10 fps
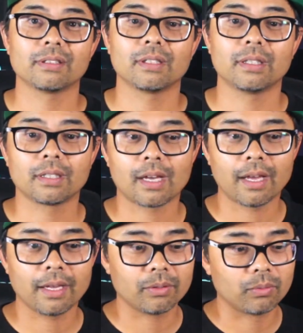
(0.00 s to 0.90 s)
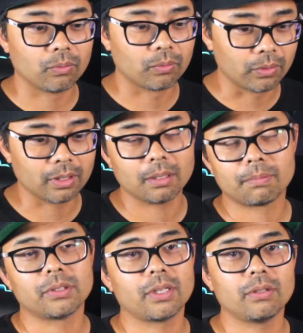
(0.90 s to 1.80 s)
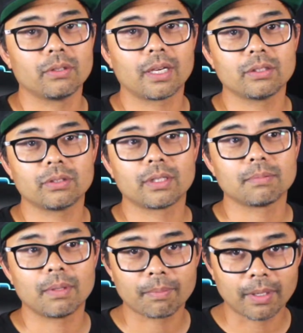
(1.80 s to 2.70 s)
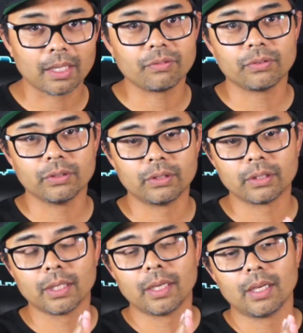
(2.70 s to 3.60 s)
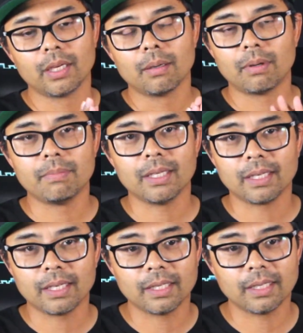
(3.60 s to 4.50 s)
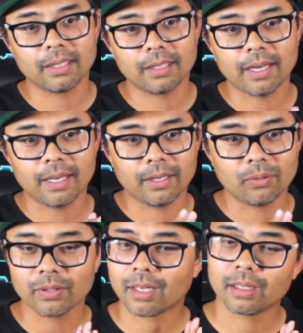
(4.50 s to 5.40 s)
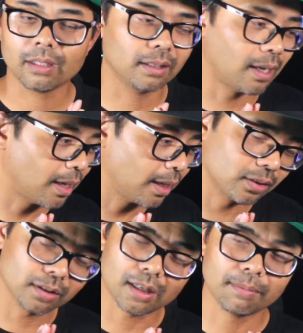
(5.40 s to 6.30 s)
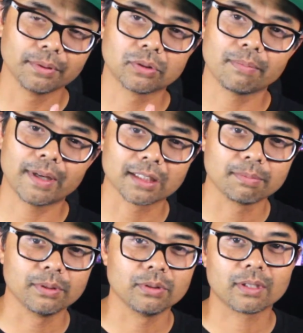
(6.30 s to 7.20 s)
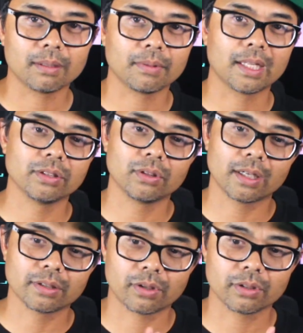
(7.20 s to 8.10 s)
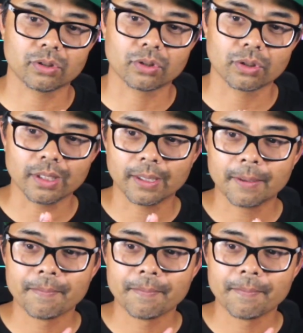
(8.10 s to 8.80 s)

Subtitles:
Like, I really appreciate you guys. You guys make my life fuller by being in it, and we got a lot to accomplish with Max Boost, and I'm glad you guys are on the journey.